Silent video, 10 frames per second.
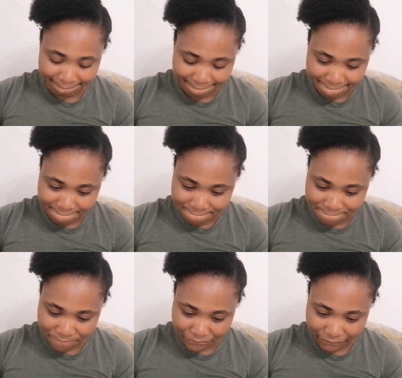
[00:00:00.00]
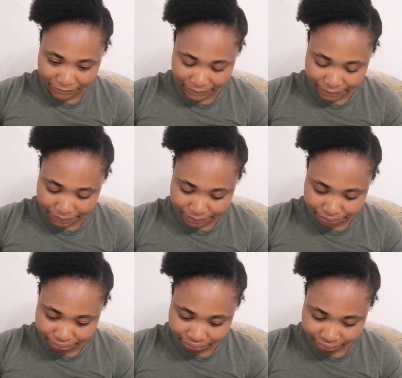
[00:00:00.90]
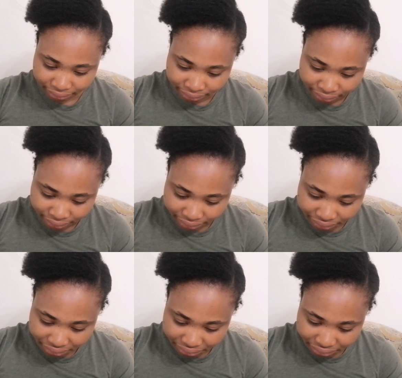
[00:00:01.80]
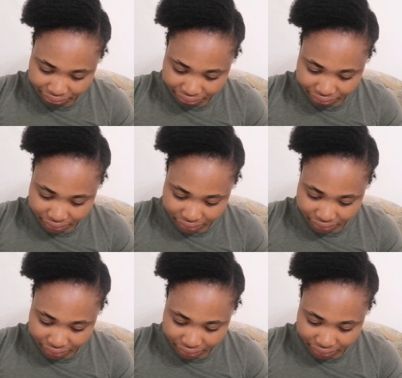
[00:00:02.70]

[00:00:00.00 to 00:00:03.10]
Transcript: Nothing is said.